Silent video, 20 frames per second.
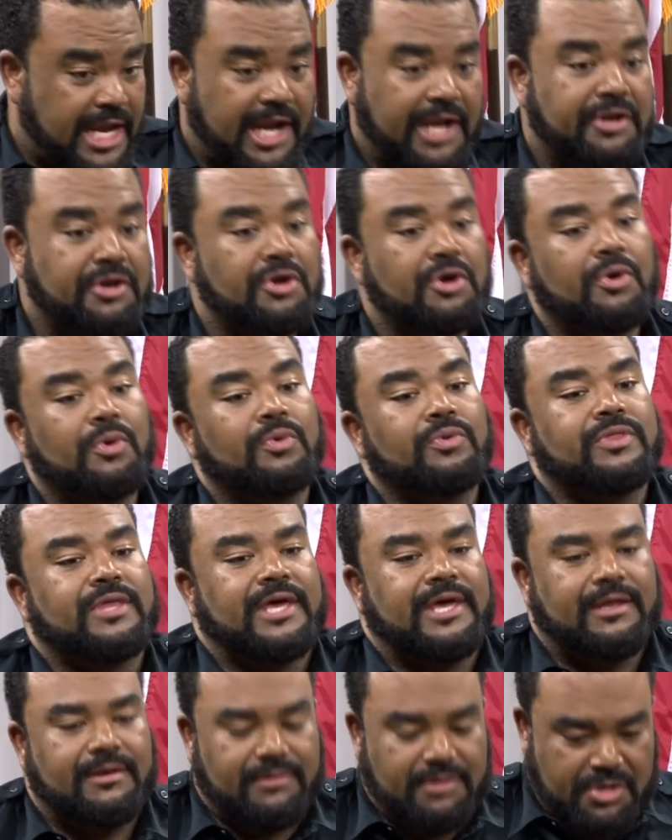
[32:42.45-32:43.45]
I know
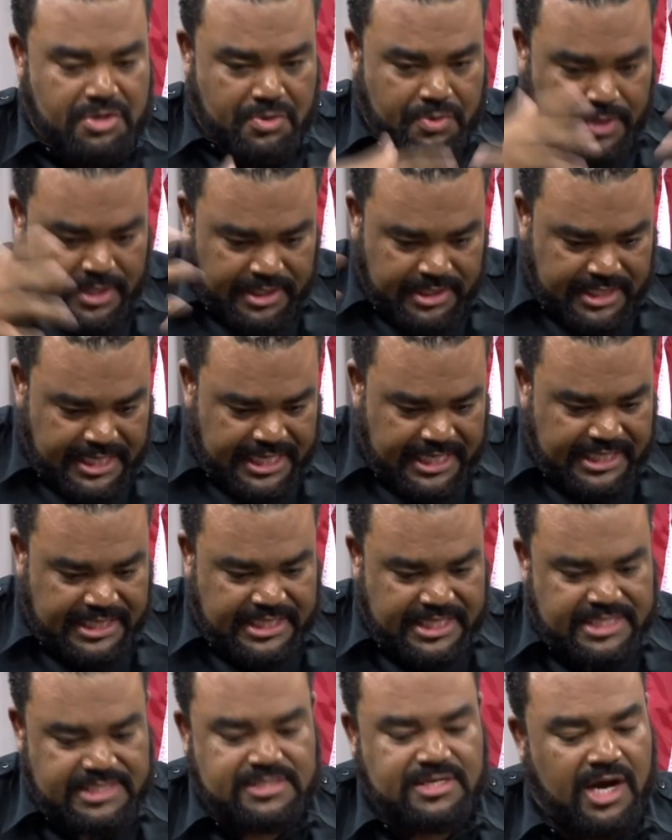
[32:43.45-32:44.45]
that, in
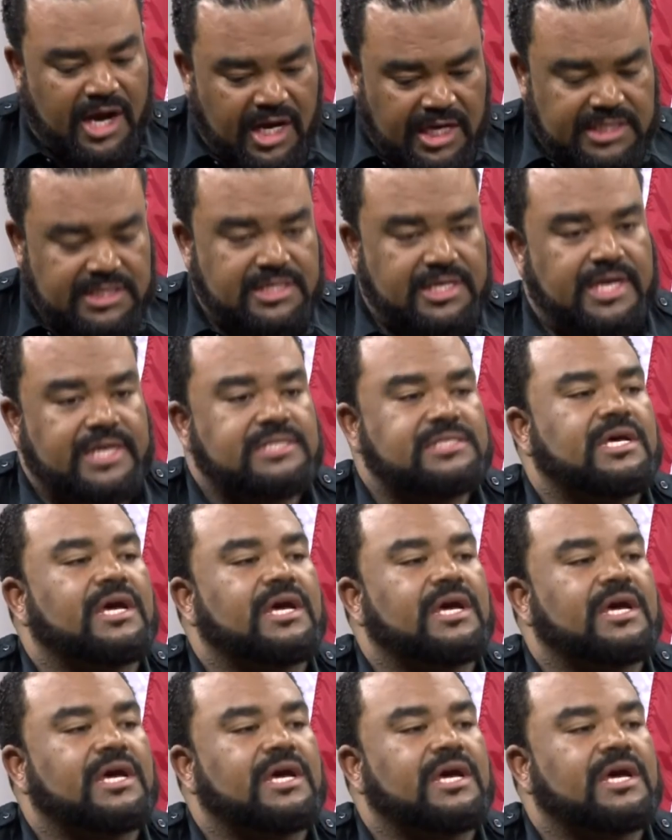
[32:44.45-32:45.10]
this context,